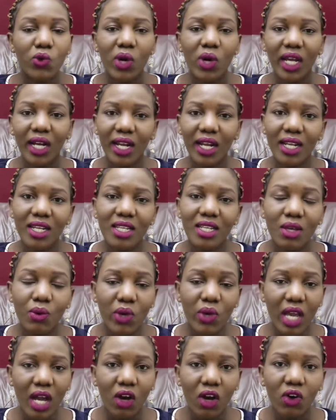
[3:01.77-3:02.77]
you are running
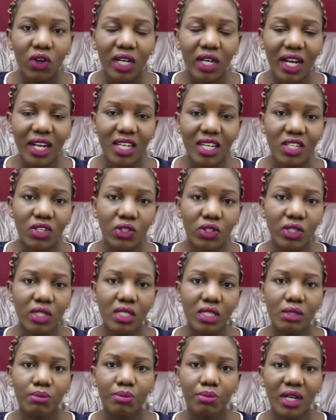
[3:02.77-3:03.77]
we are all running on
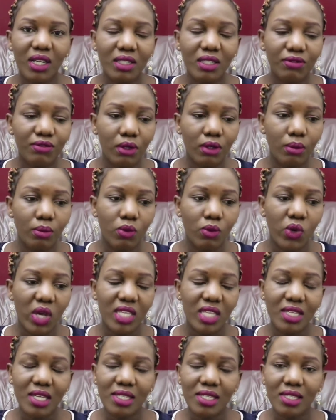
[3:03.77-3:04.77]
this platform we
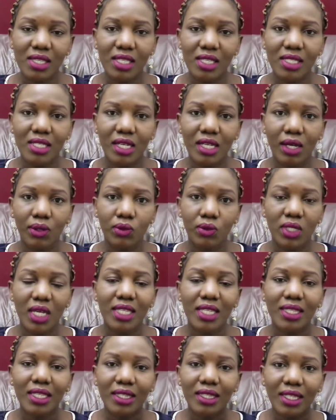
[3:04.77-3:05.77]
are just starting out
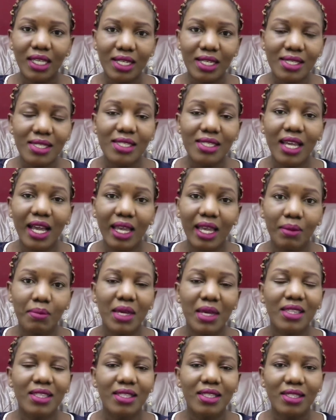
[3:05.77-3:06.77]
it, it takes time
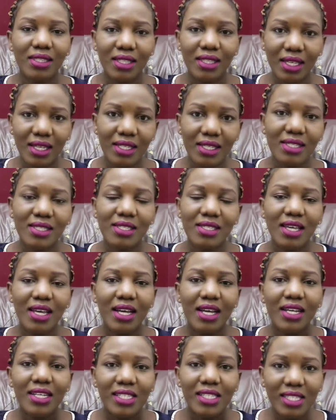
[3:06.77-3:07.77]
it, it takes
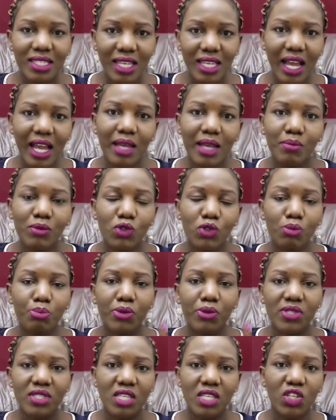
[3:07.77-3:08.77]
time to
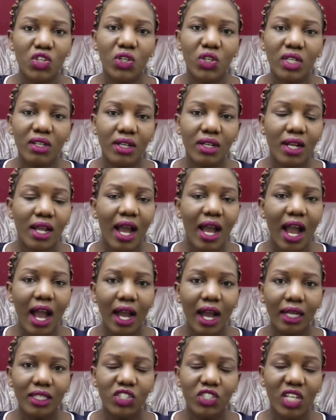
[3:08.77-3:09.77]
position
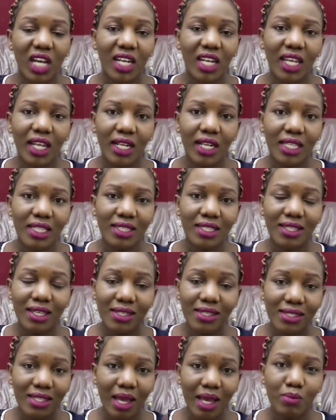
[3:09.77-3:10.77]
a channel it
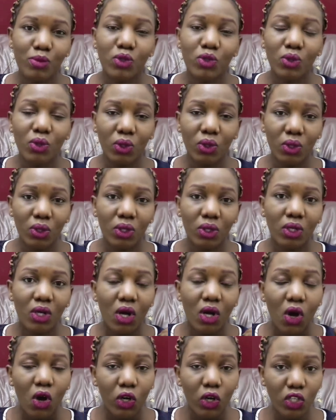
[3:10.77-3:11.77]
takes time to grow
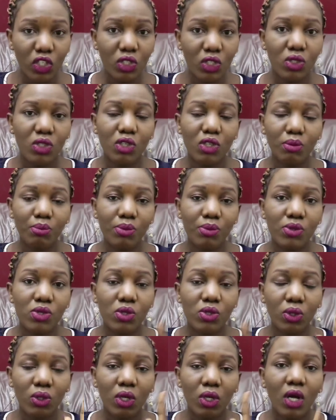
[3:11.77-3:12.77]
on youtube
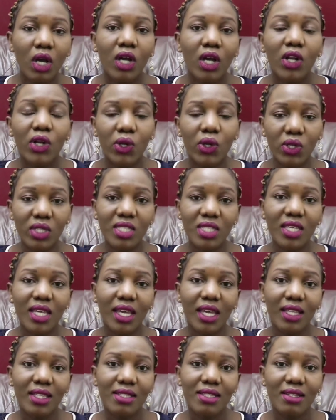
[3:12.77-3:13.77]
so don't
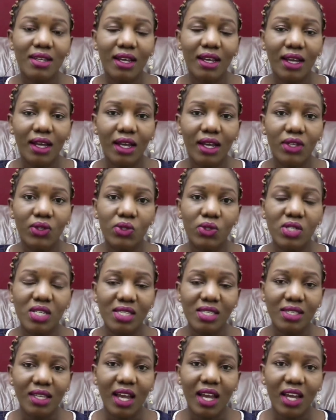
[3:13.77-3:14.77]
get uh, you know
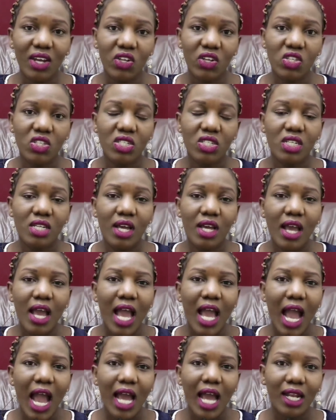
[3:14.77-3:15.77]
discouraged
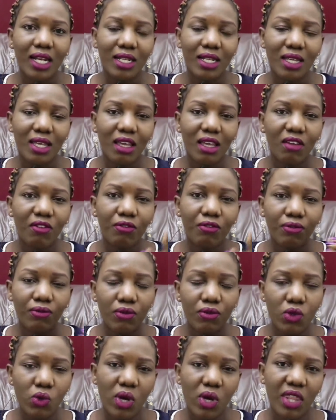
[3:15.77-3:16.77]
and
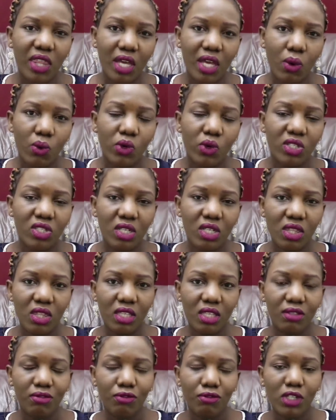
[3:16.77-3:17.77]
if you are there watching
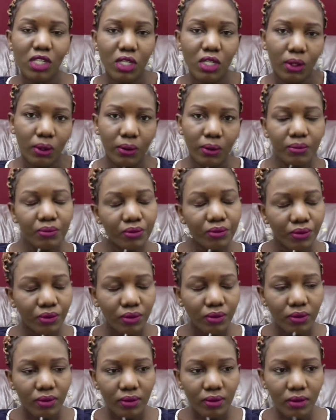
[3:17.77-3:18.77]
this video
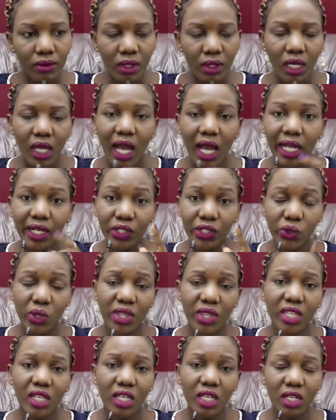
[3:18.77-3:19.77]
and you
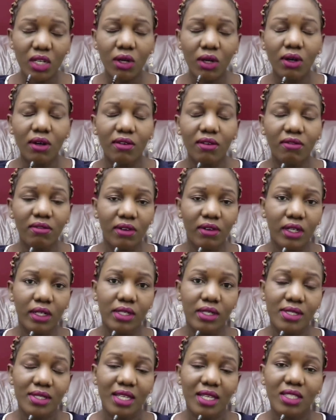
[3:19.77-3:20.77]
are thinking of
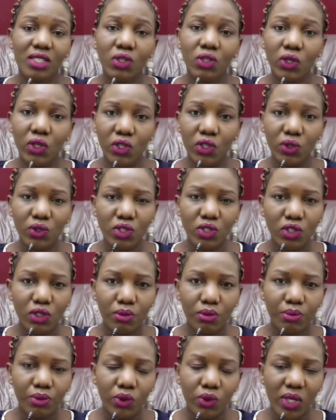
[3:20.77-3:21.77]
uh, starting on
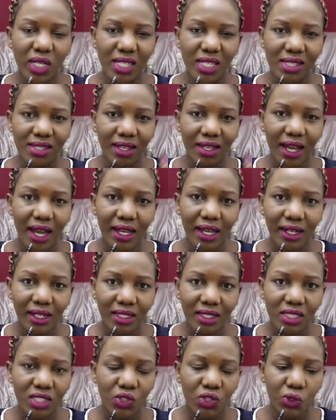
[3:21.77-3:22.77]
YouTube, you are
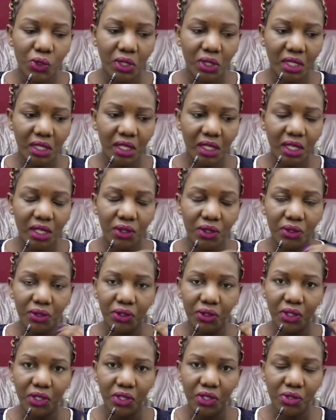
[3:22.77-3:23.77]
discouraged, you think, you
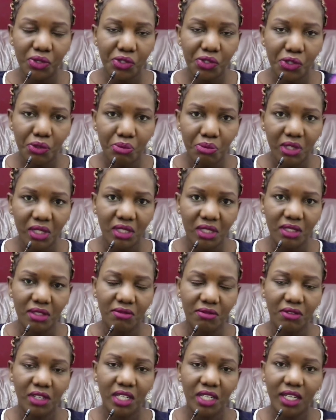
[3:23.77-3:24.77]
know, on YouTube it
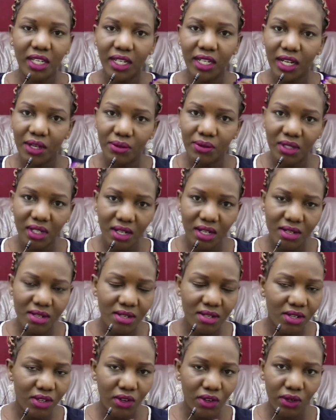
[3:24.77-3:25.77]
is very crowded.
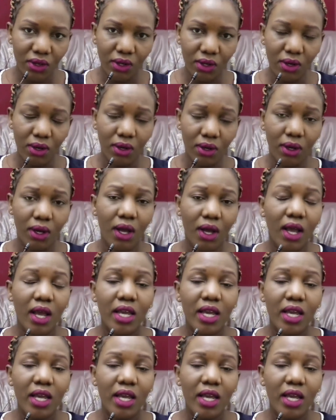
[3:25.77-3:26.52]
No, no, no, no.